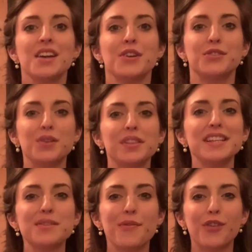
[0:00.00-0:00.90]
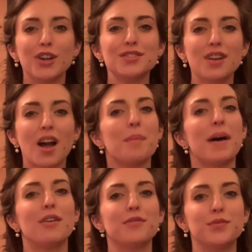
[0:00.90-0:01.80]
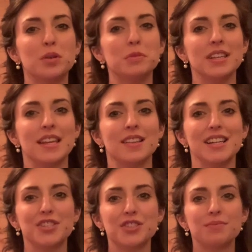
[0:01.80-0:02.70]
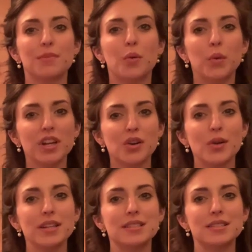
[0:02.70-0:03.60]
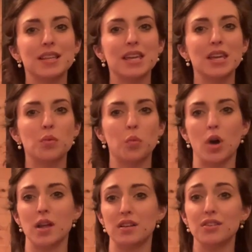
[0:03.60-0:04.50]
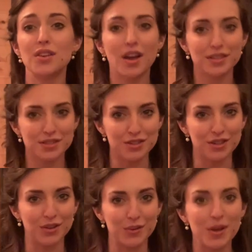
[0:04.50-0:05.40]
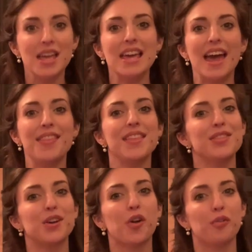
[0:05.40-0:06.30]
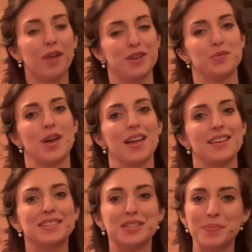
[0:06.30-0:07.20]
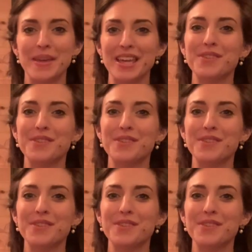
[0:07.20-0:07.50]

So let's first talk about formal English. We're going to see what not to do and then the correct way to speak